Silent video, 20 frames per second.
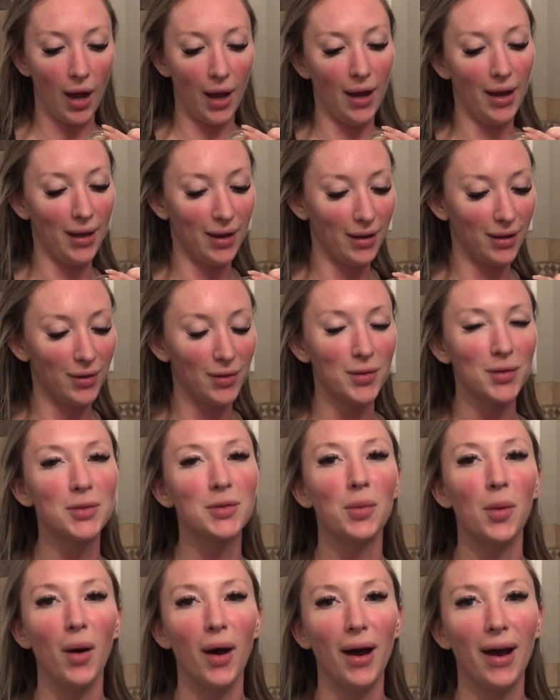I use
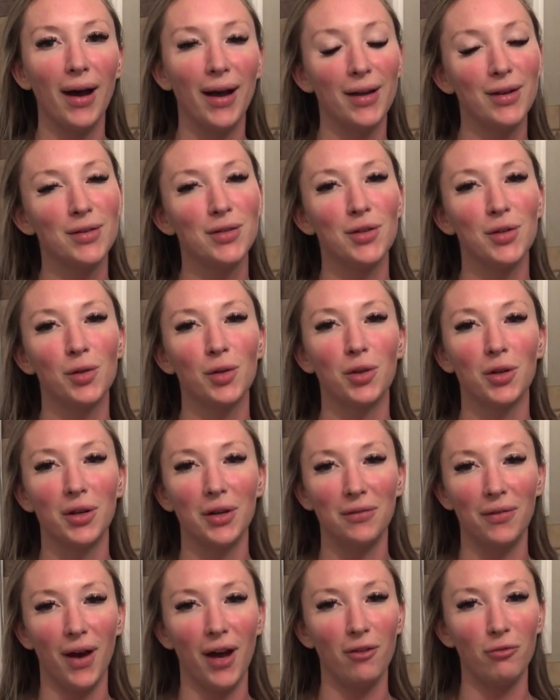
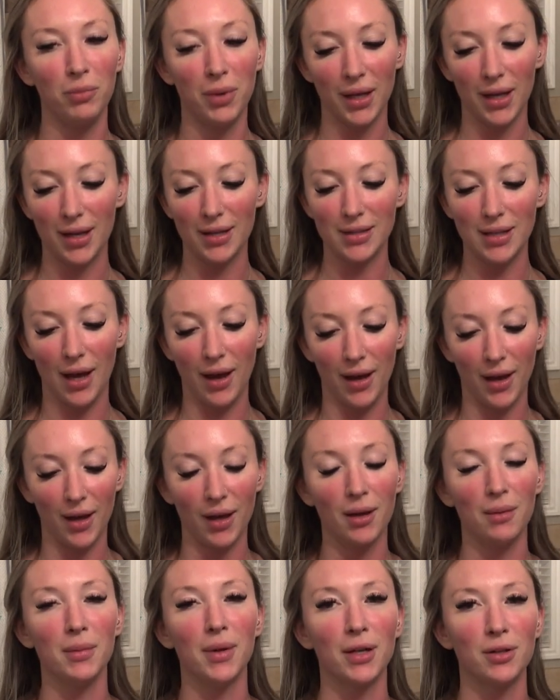Y235 because I
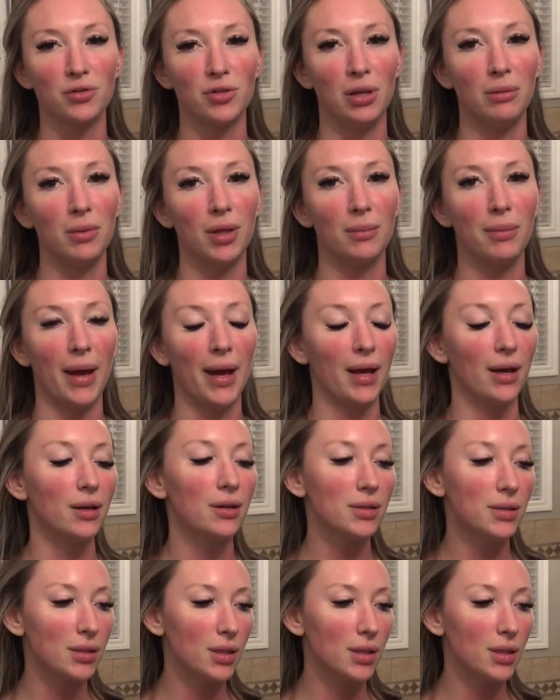am extremely pale.